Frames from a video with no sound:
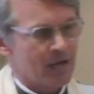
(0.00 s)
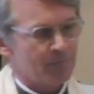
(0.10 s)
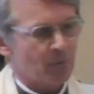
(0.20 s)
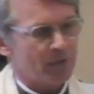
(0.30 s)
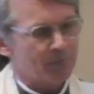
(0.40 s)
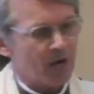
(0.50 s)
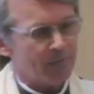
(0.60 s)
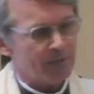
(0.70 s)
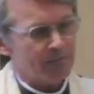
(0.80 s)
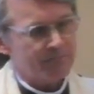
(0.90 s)
But when a
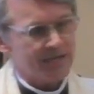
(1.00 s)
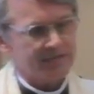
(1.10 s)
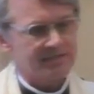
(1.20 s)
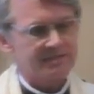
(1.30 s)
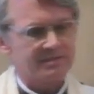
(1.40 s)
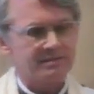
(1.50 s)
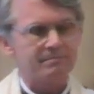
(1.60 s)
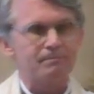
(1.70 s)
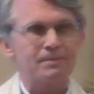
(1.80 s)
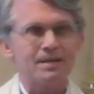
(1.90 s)
problem gets
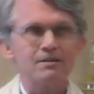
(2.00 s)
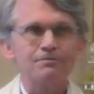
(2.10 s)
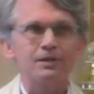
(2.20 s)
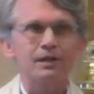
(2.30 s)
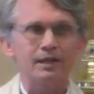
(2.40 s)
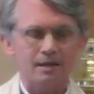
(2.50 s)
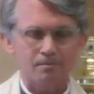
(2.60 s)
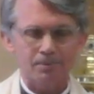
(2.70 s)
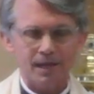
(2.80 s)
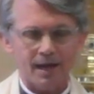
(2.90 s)
infinitely
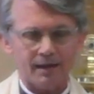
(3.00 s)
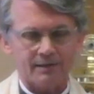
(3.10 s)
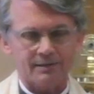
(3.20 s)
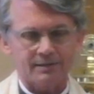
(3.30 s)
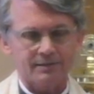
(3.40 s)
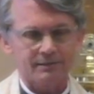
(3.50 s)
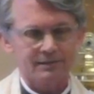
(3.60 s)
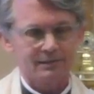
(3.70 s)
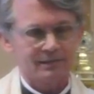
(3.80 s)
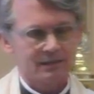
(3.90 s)
complex,
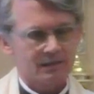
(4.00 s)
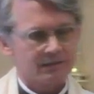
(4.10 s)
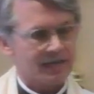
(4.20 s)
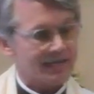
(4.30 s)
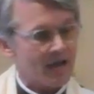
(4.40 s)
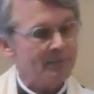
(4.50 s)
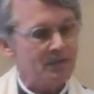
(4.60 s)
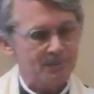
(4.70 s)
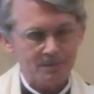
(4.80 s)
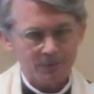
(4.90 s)
like how
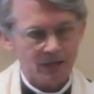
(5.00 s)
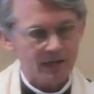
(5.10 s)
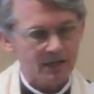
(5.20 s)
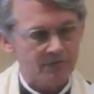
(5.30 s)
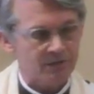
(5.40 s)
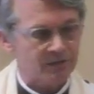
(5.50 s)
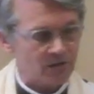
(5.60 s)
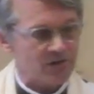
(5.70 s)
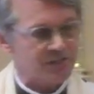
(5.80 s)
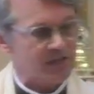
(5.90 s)
many people on a given
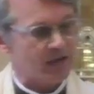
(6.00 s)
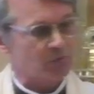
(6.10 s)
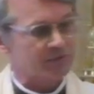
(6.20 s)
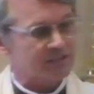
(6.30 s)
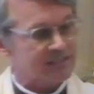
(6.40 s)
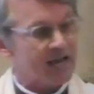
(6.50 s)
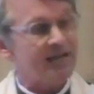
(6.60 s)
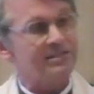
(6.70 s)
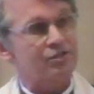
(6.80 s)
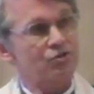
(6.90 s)
Thursday will
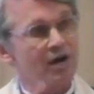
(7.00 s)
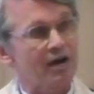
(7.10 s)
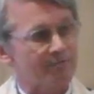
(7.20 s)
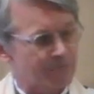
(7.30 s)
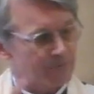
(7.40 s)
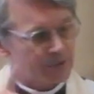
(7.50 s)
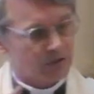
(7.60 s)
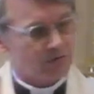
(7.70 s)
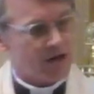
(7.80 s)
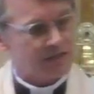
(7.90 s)
decide to drive from
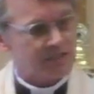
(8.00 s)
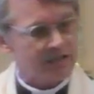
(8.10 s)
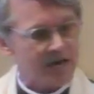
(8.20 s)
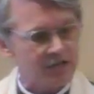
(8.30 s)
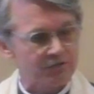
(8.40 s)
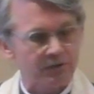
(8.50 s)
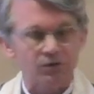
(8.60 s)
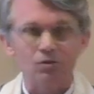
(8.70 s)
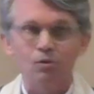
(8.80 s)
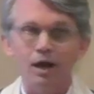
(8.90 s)
Little Rock to
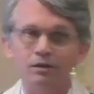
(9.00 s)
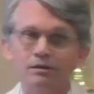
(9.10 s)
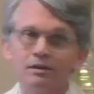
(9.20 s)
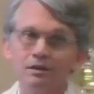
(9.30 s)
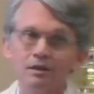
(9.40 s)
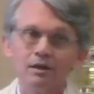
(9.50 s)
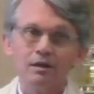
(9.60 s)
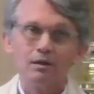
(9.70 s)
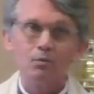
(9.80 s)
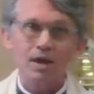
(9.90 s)
Nashville, well,
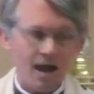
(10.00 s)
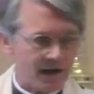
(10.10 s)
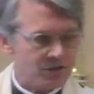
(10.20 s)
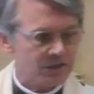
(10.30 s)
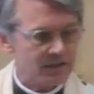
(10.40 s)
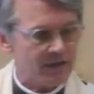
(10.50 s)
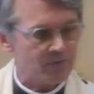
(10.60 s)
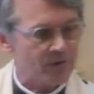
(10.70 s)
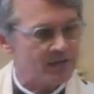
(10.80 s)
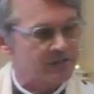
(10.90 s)
we actually
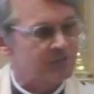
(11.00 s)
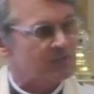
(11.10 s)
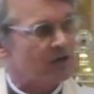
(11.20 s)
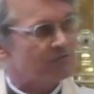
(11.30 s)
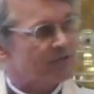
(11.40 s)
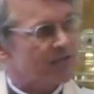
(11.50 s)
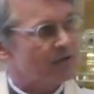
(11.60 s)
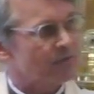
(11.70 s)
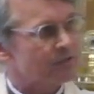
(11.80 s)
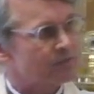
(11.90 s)
have ways of solving
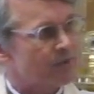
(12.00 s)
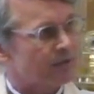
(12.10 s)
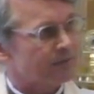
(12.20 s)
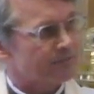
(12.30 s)
that one as well.